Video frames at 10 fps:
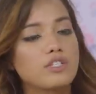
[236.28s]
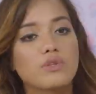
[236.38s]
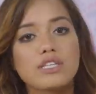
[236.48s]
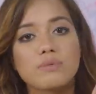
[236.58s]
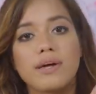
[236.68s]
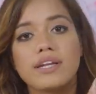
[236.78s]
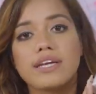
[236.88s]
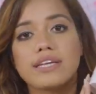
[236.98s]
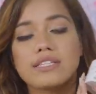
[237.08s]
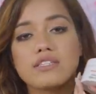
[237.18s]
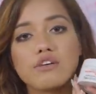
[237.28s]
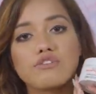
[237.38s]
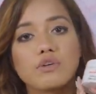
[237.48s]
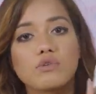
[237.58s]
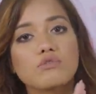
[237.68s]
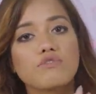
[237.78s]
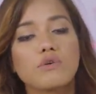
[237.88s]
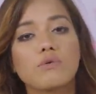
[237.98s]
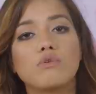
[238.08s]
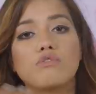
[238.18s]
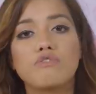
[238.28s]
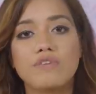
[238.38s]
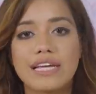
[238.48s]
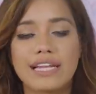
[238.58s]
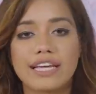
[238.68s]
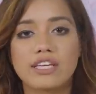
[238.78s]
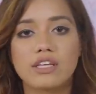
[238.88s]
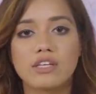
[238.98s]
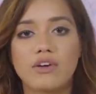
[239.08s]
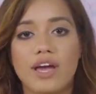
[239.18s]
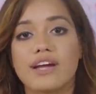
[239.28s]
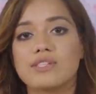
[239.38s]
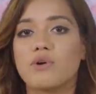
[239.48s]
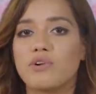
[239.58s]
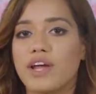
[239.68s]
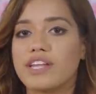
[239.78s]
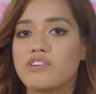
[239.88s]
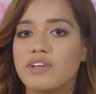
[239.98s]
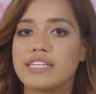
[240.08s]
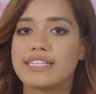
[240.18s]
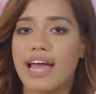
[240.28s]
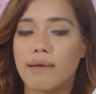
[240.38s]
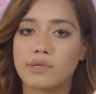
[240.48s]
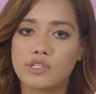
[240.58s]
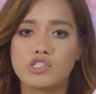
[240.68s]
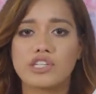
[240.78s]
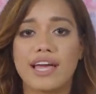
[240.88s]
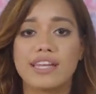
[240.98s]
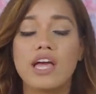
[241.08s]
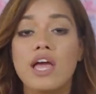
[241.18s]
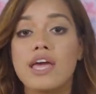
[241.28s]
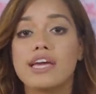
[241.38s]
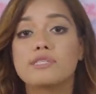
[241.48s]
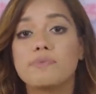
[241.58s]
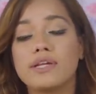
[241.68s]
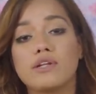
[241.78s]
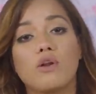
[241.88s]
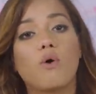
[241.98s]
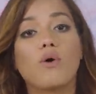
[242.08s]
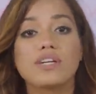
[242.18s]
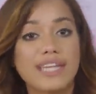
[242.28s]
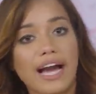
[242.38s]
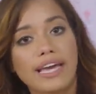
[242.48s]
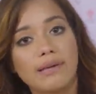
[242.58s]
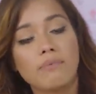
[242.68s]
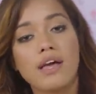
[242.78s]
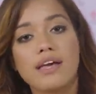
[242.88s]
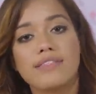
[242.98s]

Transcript: So this one is for those of you who feel like your hair is already really damaged and it's been a long time